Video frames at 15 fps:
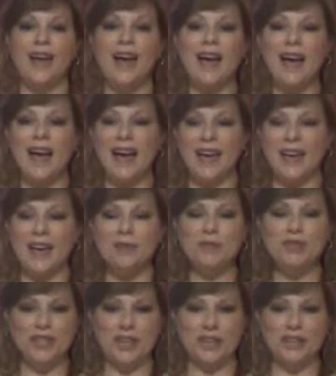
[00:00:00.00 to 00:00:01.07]
Hi, I'm
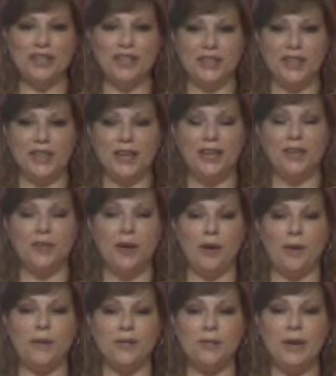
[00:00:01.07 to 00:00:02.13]
Sharon Goody.
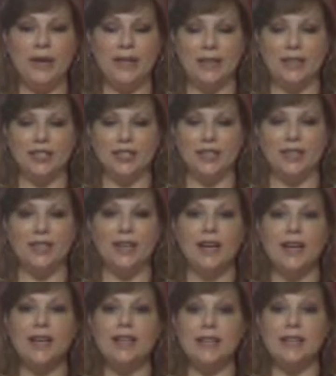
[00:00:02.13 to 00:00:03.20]
Welcome to my kitchen.
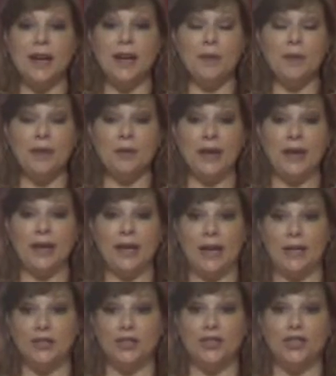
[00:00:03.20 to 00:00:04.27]
Today I'm going to make
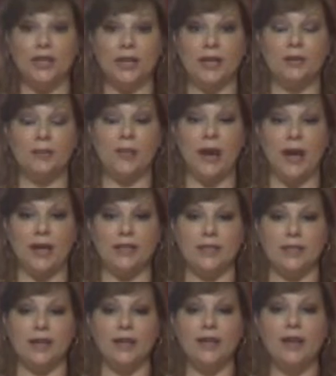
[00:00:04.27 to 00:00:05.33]
Cajun chicken
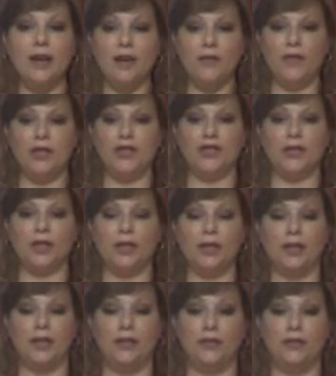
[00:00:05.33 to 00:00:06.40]
pasta featuring
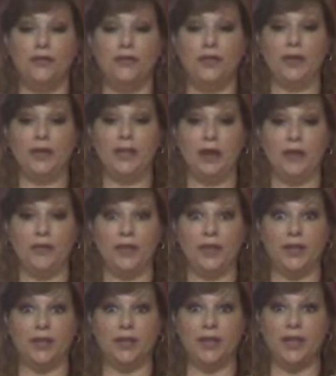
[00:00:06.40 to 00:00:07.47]
the new
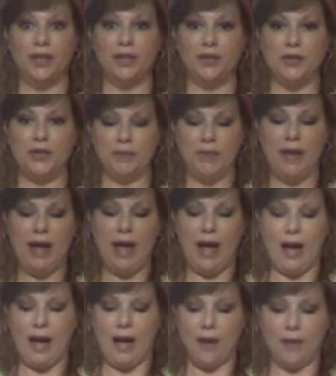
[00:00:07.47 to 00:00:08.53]
Philadelphia cooking cream.
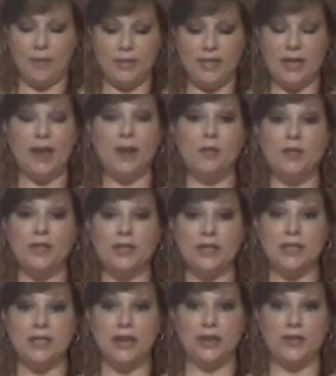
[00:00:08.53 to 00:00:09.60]
Today I'm using
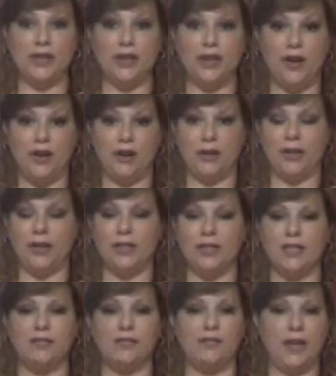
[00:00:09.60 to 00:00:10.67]
savory garlic.
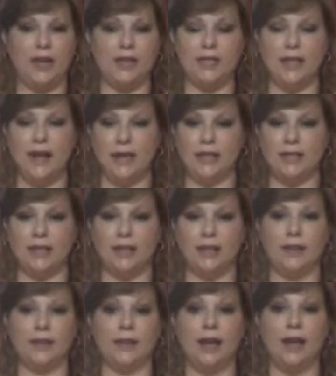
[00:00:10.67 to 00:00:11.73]
It's fantastic
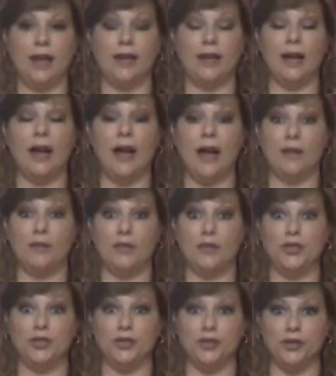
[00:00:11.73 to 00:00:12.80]
and I'm
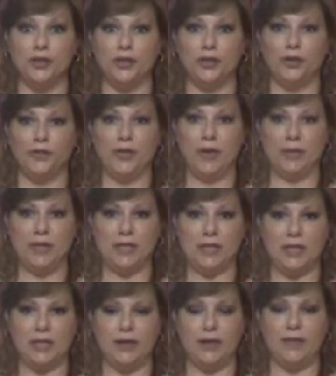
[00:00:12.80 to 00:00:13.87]
sure your family's
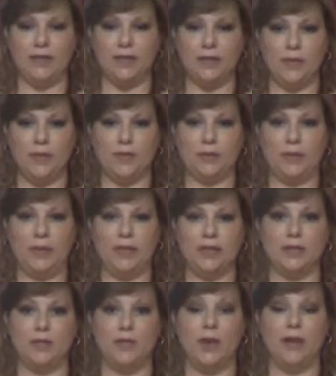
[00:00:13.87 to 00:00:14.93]
going to love this recipe
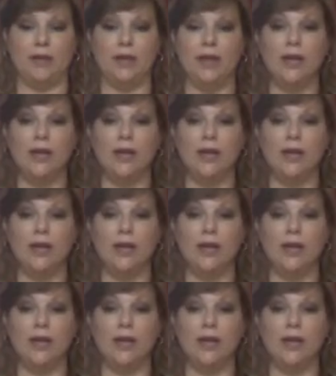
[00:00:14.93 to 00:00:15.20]
as well.